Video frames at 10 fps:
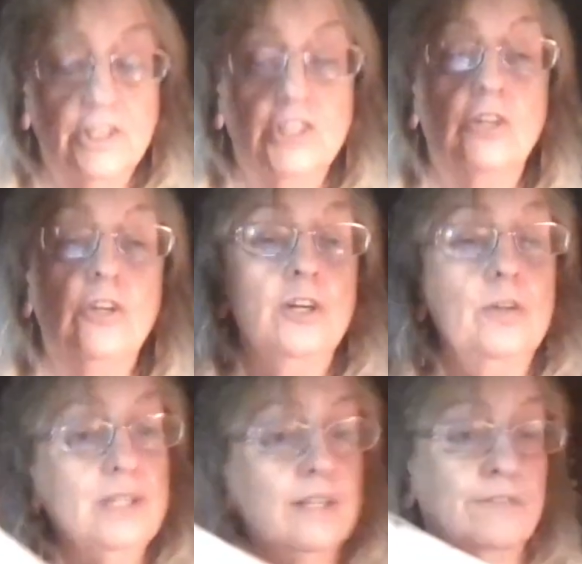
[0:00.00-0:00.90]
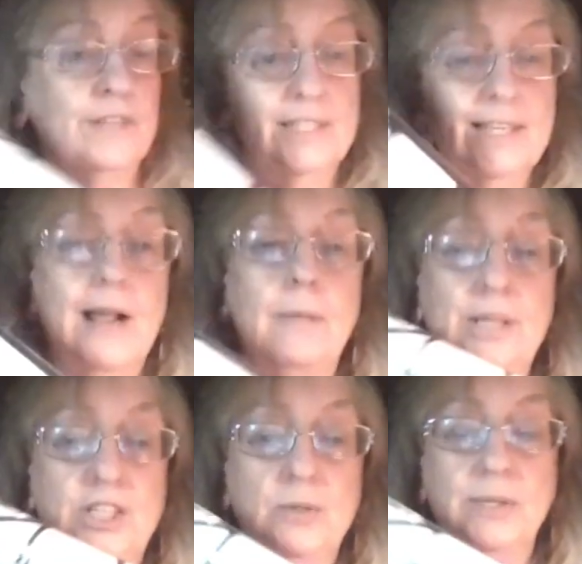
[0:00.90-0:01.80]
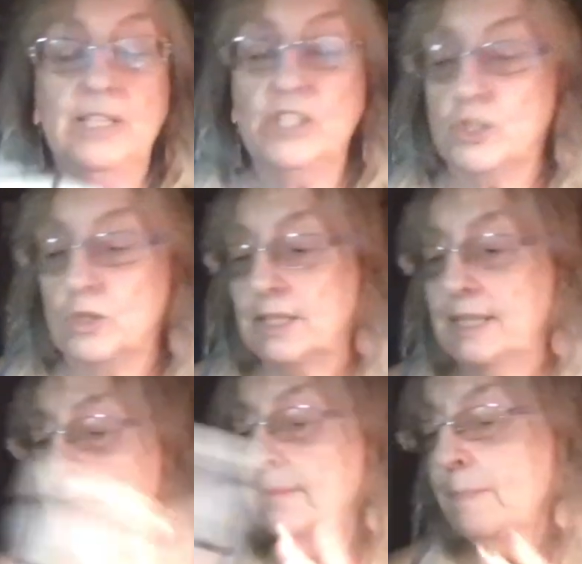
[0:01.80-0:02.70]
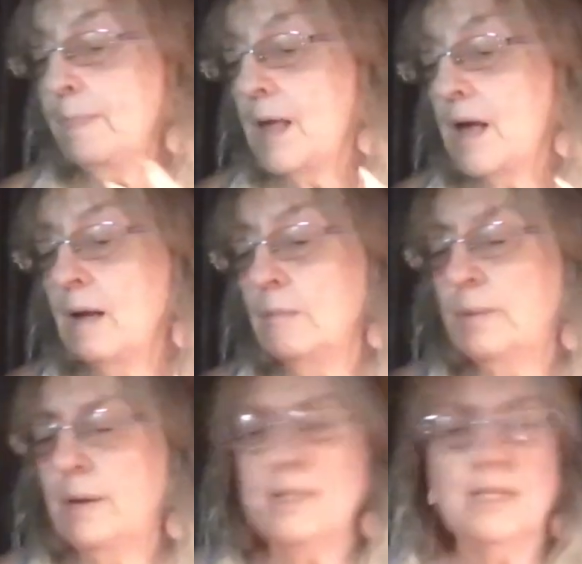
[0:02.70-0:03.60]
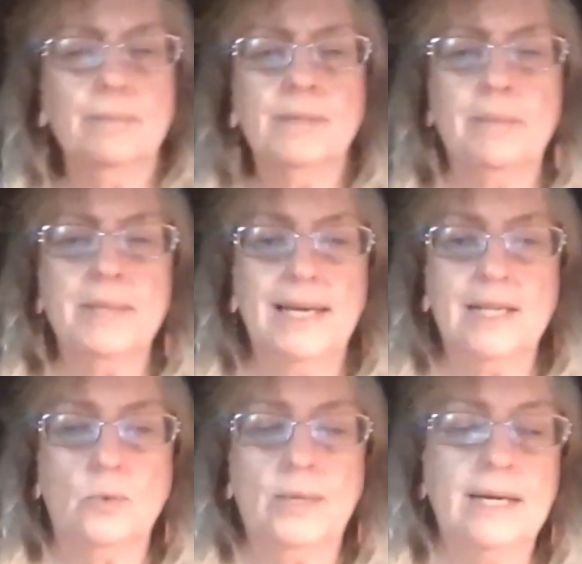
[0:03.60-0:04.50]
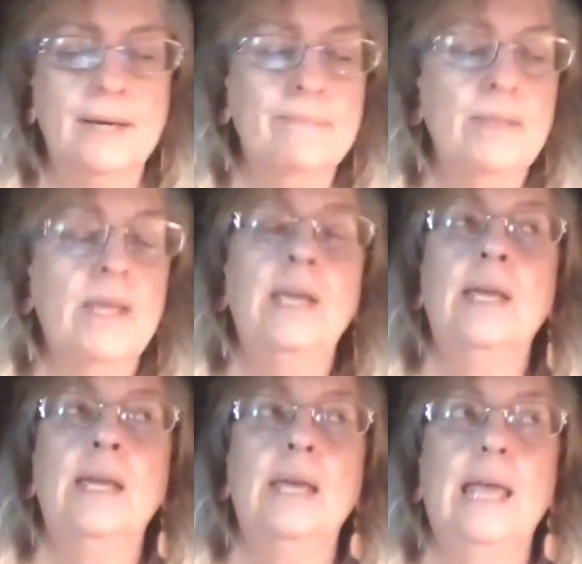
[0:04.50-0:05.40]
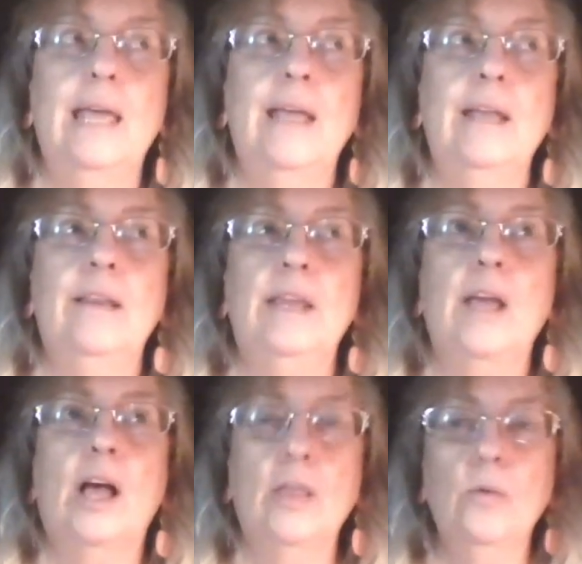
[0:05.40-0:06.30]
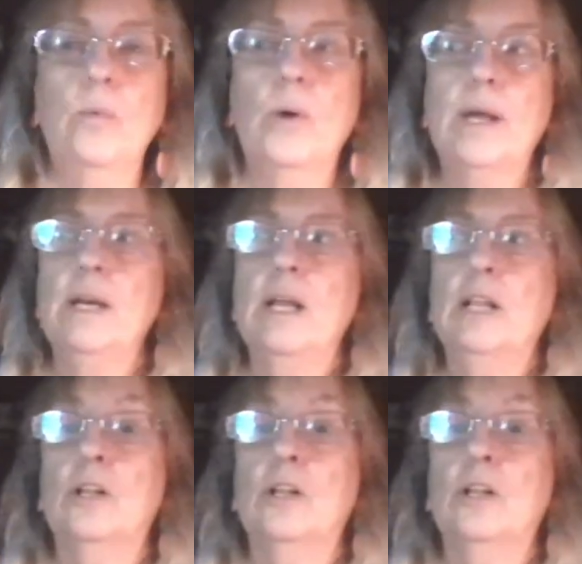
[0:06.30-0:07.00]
just so you know the difference. And I'll be doing this shortly, probably sometime in the next week. And the other one